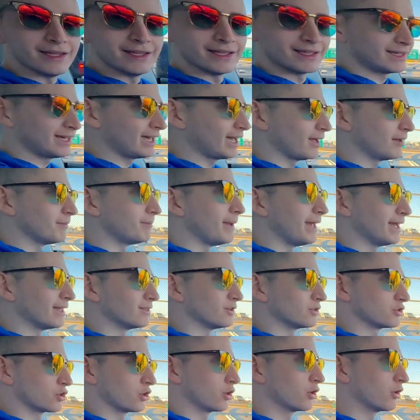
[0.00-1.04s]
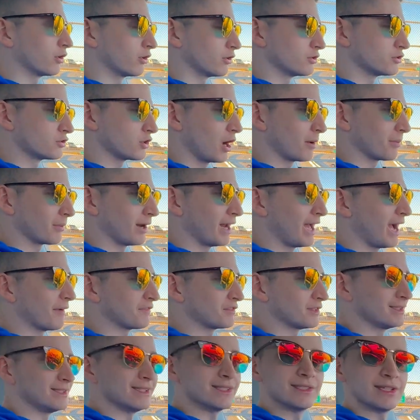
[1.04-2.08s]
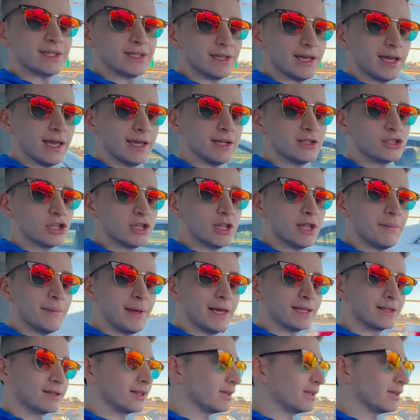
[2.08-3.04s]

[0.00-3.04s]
it can't make the turn. So I'm gonna have to disengage and then